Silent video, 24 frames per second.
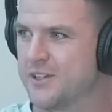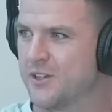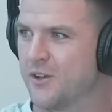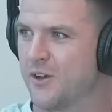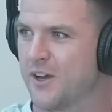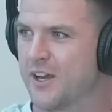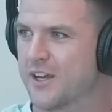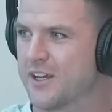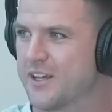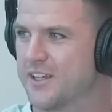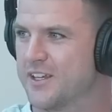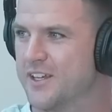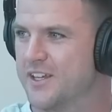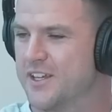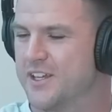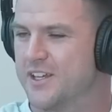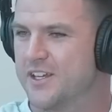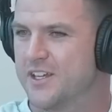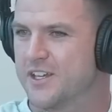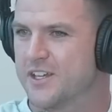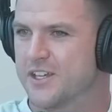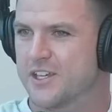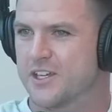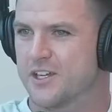
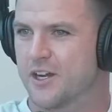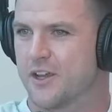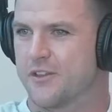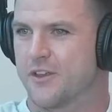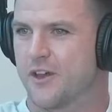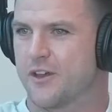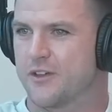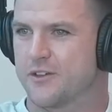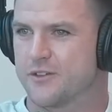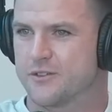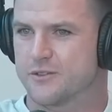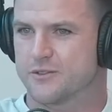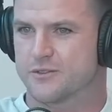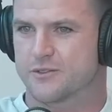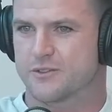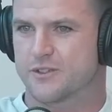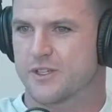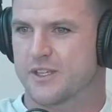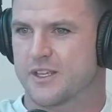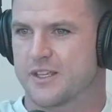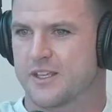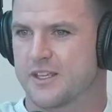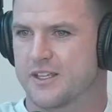Those,